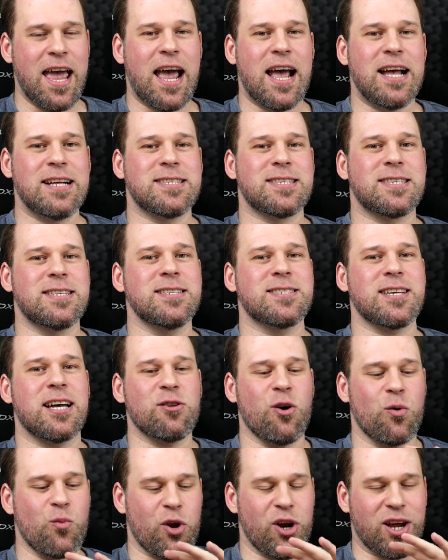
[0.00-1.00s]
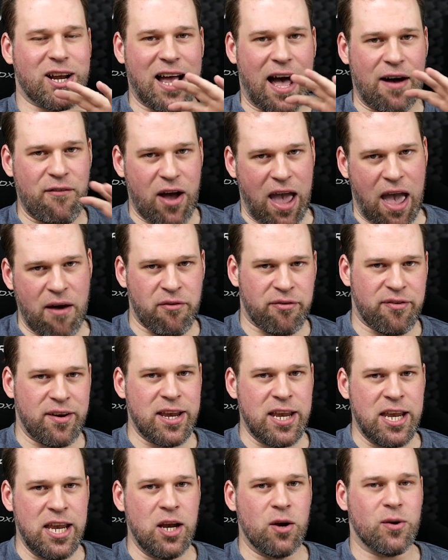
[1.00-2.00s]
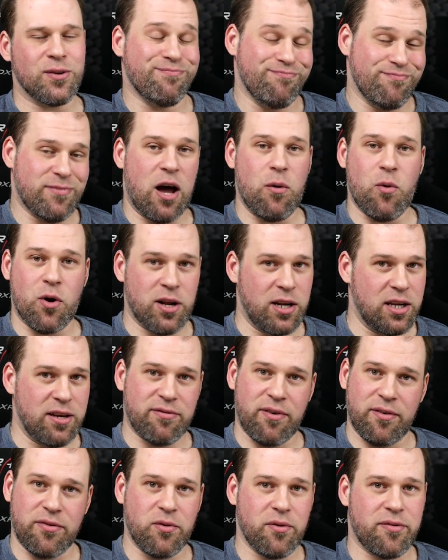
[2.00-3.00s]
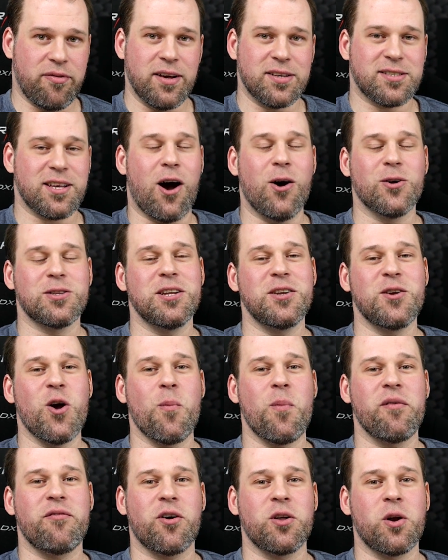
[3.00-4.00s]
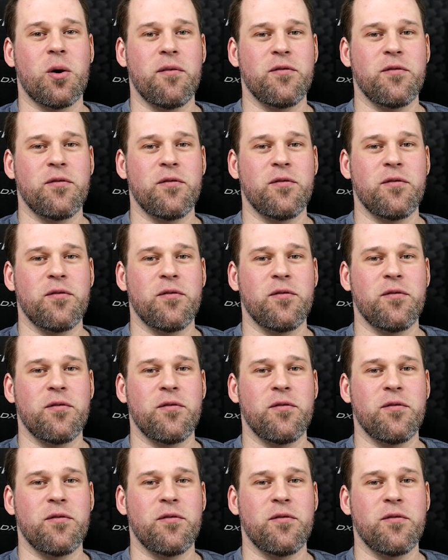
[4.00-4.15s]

And since I don't want to cover everything here, I want to leave a few things out in the open for the